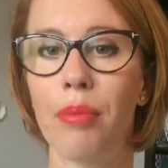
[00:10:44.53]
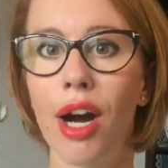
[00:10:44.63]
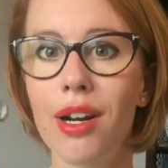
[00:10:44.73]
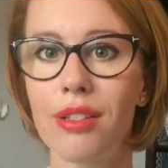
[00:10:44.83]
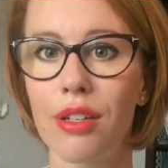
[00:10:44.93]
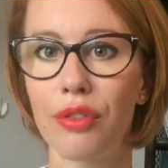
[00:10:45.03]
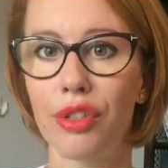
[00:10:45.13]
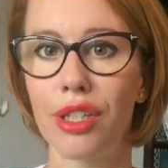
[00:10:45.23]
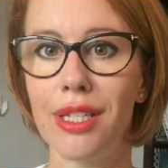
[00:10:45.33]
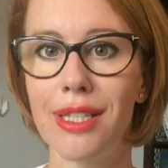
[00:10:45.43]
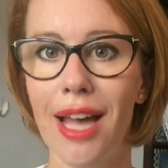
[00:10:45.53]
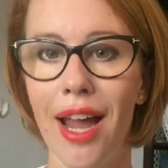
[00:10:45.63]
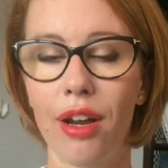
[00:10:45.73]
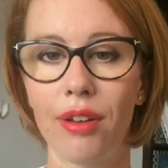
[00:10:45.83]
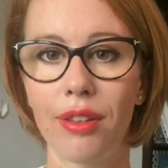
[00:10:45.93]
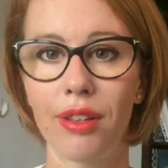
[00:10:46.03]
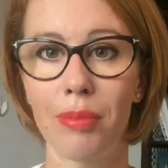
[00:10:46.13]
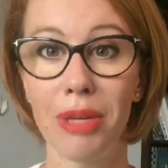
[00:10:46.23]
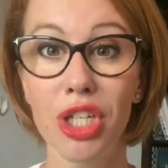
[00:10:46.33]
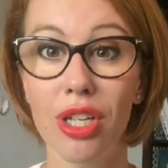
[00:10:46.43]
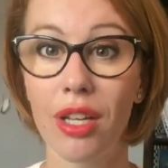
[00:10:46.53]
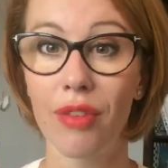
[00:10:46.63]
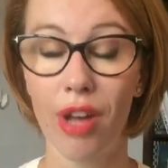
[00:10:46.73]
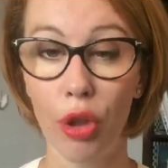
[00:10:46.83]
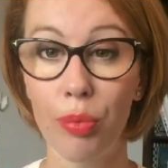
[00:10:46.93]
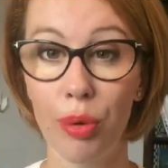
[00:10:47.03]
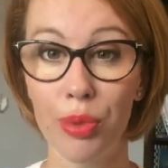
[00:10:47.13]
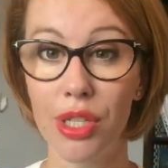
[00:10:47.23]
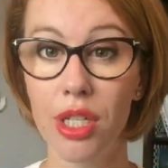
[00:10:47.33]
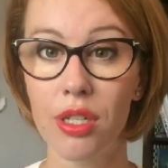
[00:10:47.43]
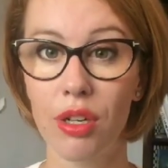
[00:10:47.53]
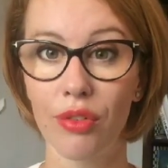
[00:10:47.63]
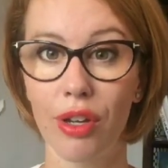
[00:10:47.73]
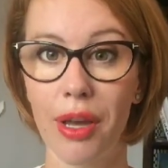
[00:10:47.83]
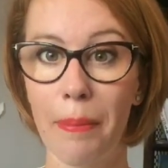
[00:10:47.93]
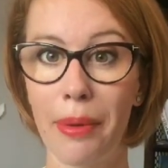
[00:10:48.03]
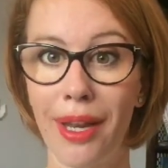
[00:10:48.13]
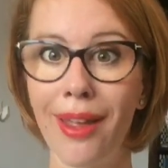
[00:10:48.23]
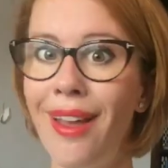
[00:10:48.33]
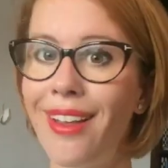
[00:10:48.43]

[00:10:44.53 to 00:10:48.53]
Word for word: parts of the design and the mission and the value proposition of the company,